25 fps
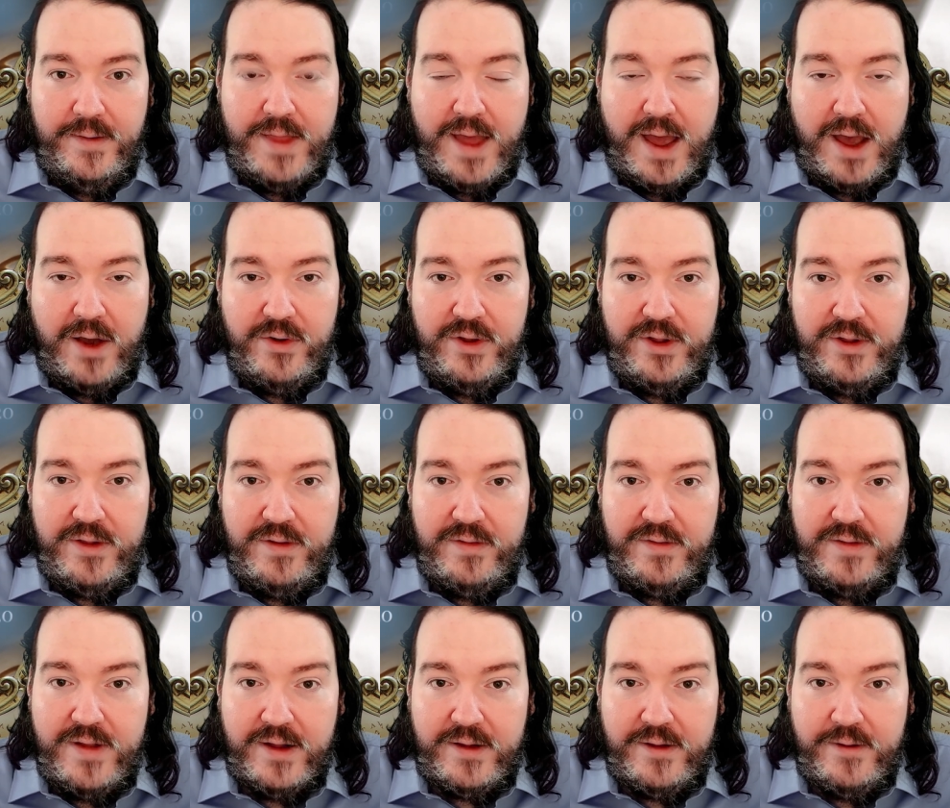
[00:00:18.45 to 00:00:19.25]
Now, it
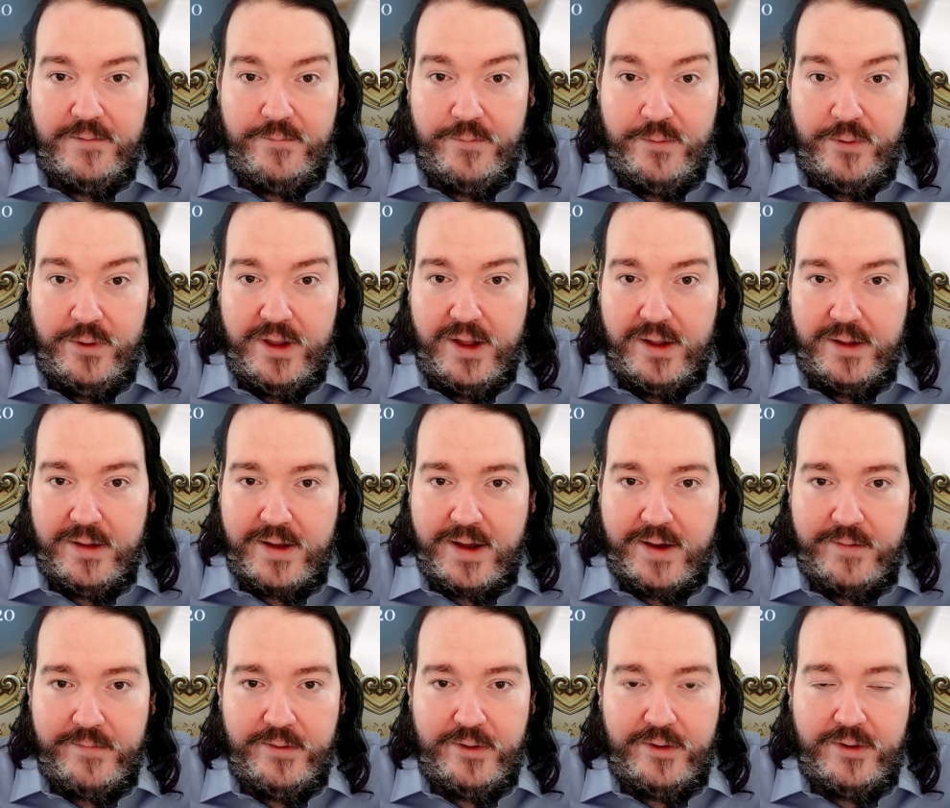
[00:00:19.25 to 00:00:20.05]
is not a fully
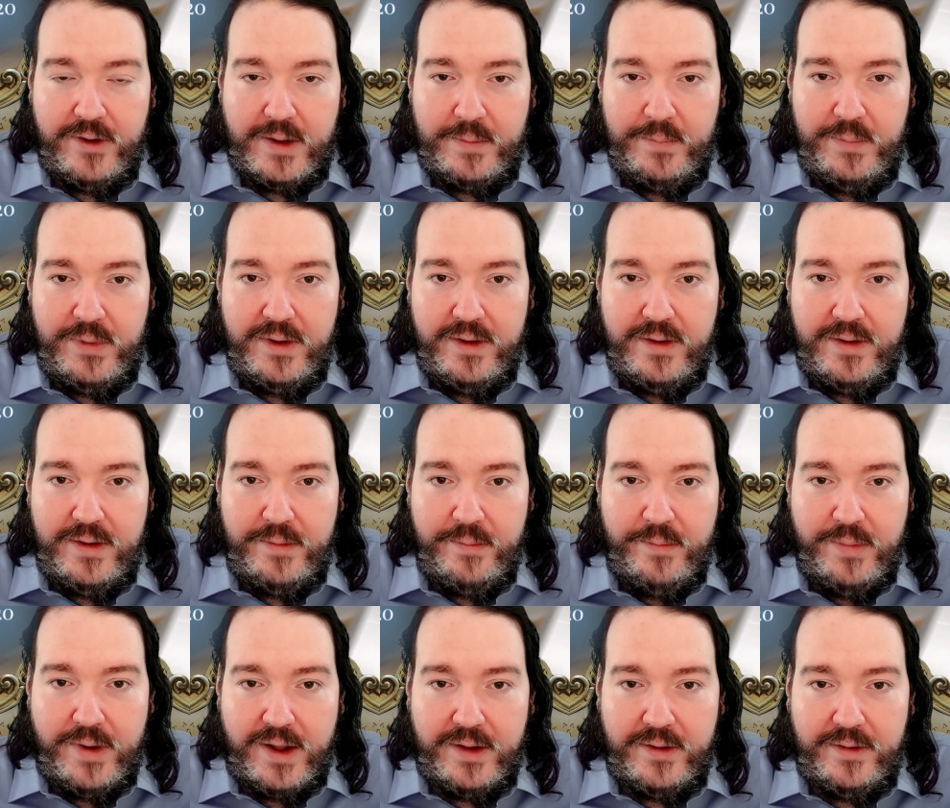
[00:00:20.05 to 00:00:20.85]
uncovered topic,
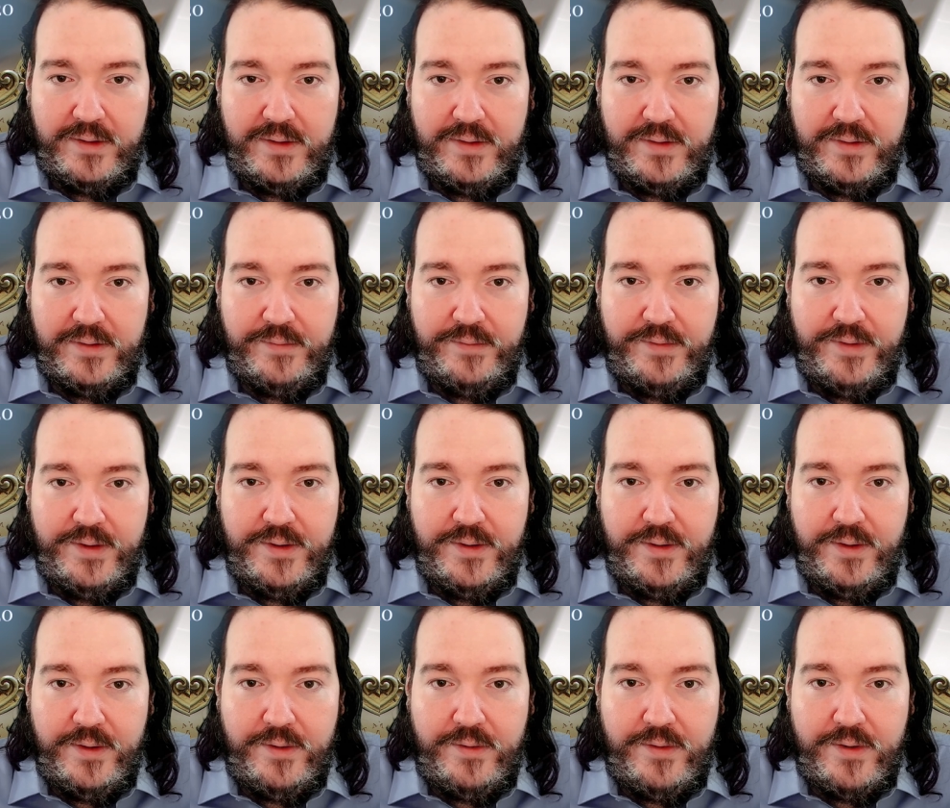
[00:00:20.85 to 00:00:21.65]
but
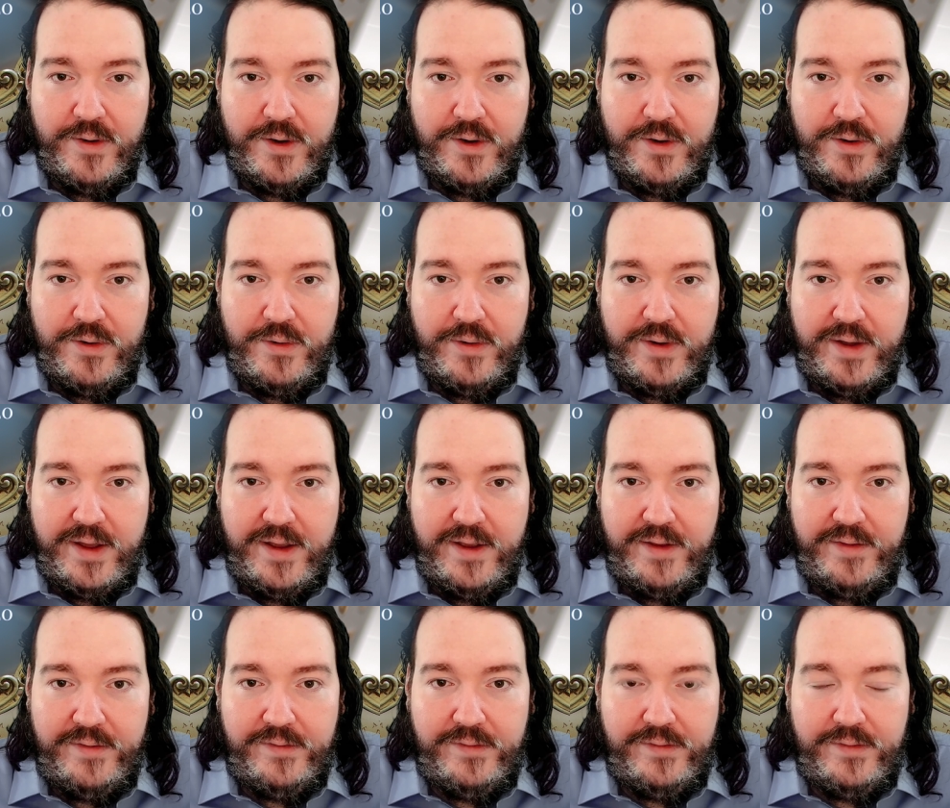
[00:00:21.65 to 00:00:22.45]
we'll go
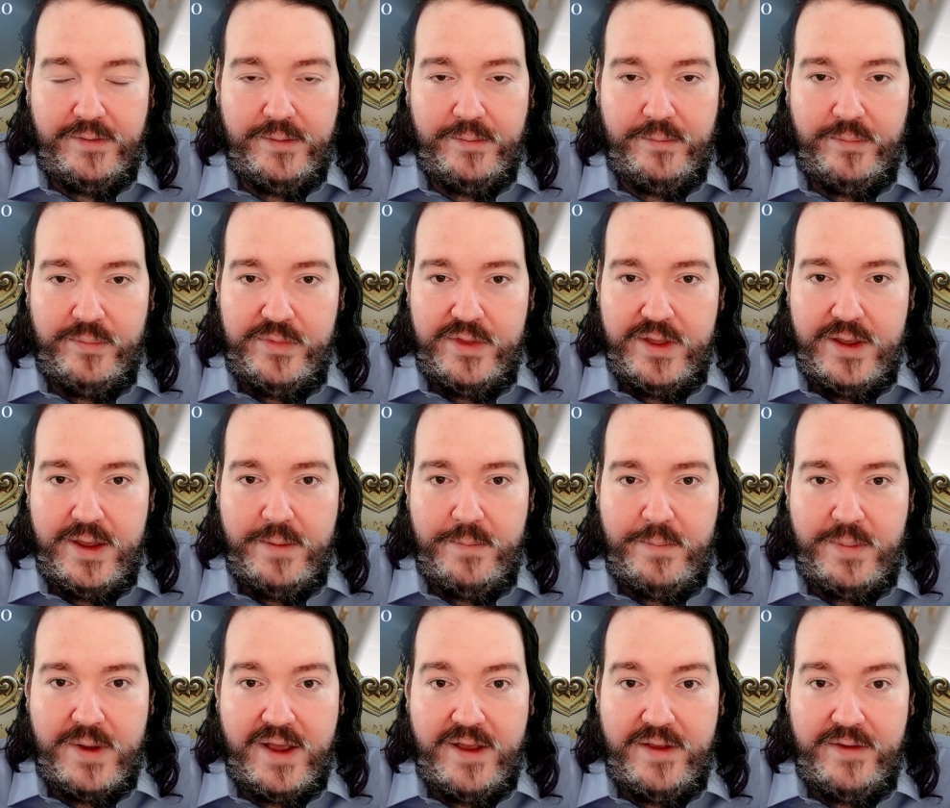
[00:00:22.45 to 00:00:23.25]
as
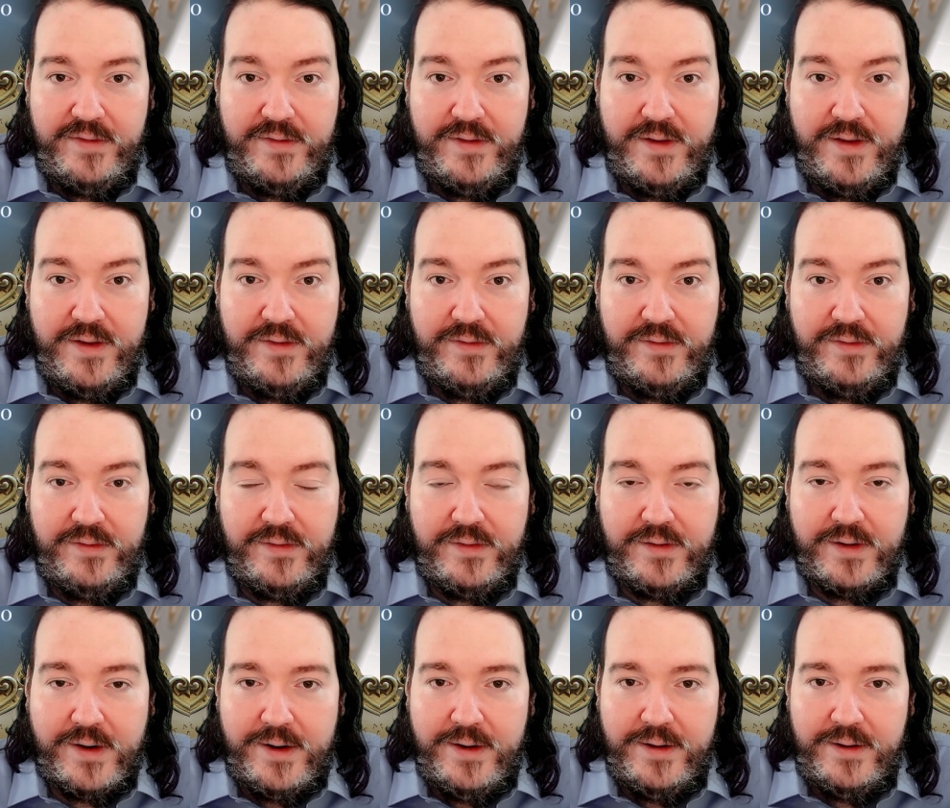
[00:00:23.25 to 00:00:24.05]
deep as
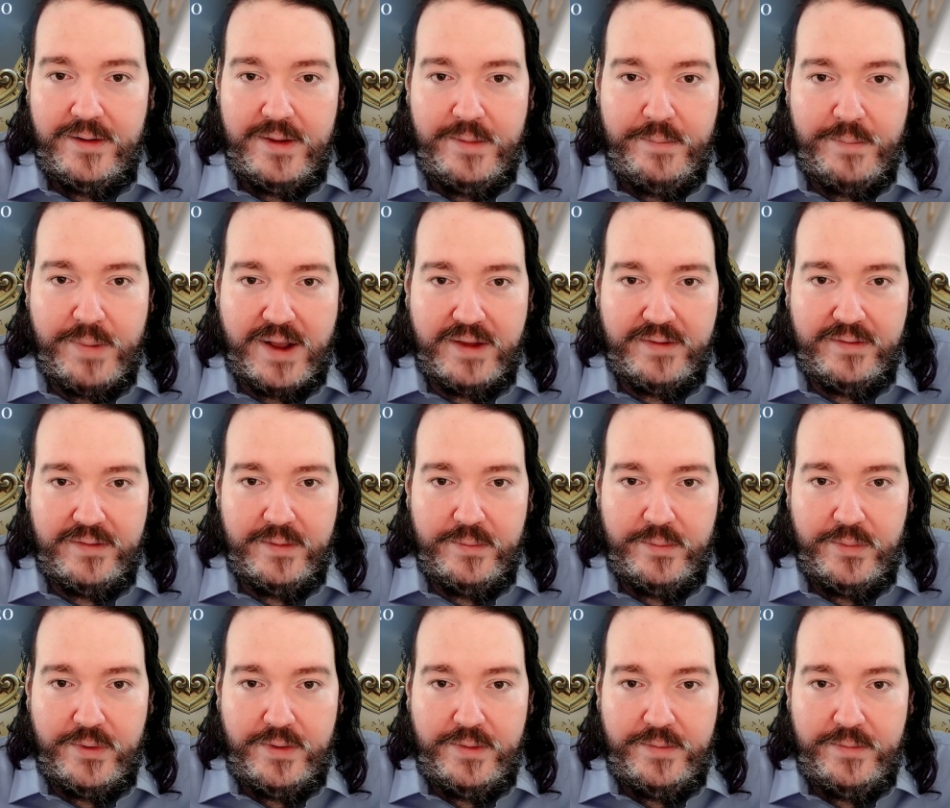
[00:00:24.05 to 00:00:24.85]
is currently
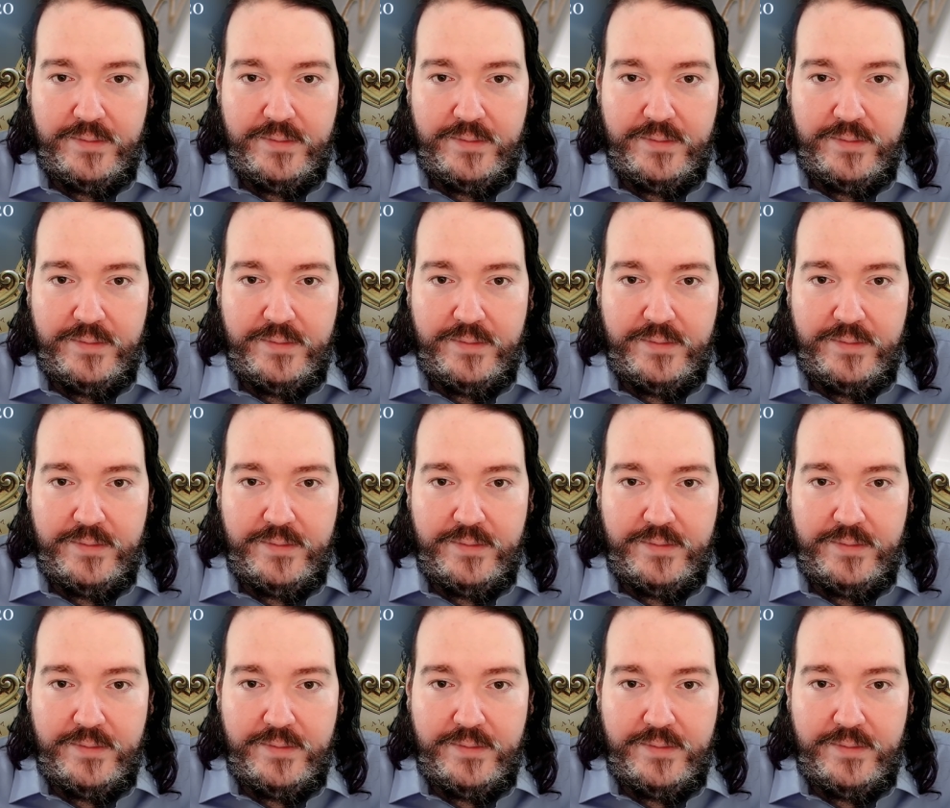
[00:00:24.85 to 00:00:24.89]
possible.